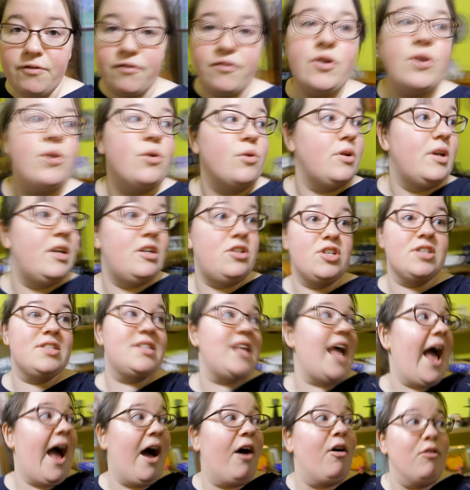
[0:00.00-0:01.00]
food just
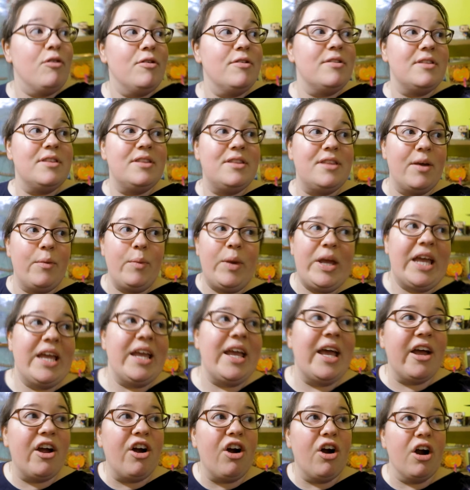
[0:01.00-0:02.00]
out that we can
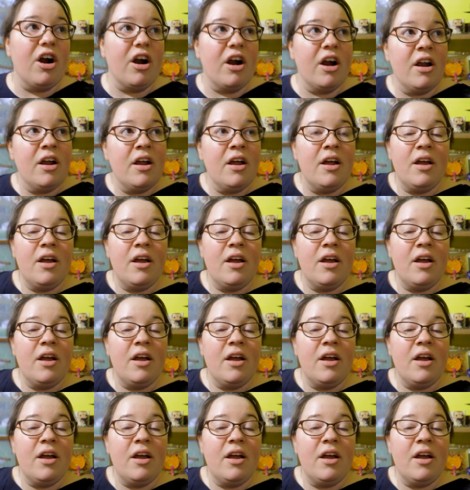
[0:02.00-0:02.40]
get her.